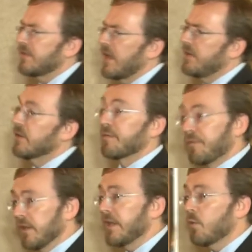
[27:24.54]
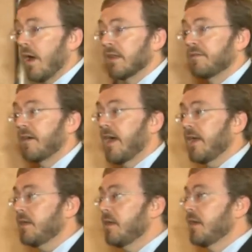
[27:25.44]
that said, "You're fully
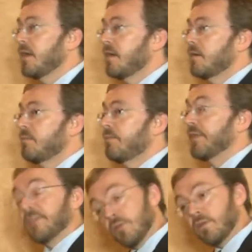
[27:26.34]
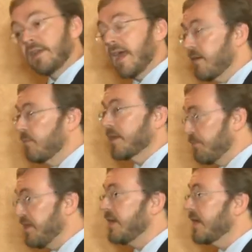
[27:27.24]
qualified, but you would
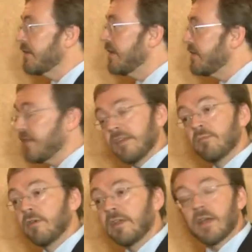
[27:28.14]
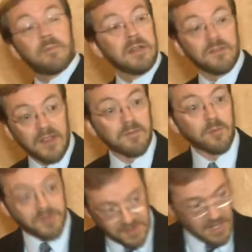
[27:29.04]
compete against existing moving companies,
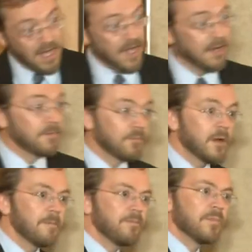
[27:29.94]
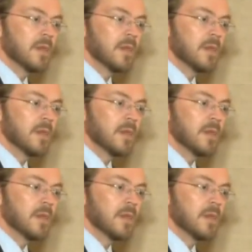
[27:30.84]
therefore denied." Right?